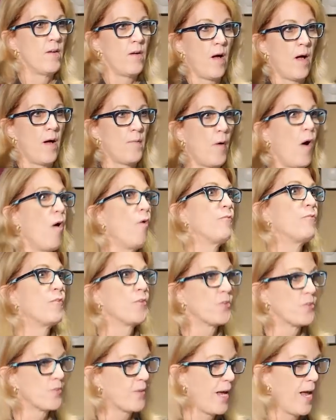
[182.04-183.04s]
hopeful
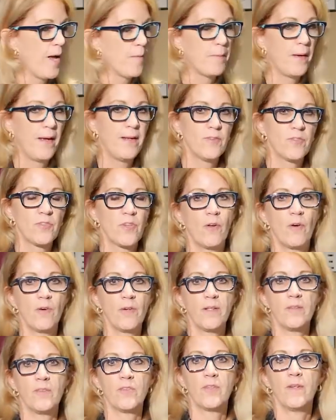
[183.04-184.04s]
campaign
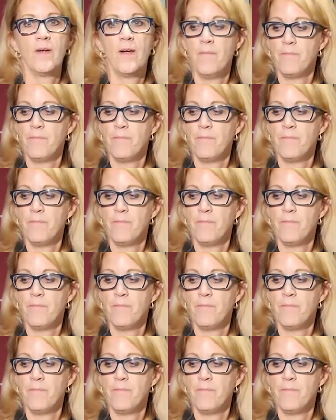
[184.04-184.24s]
slogans.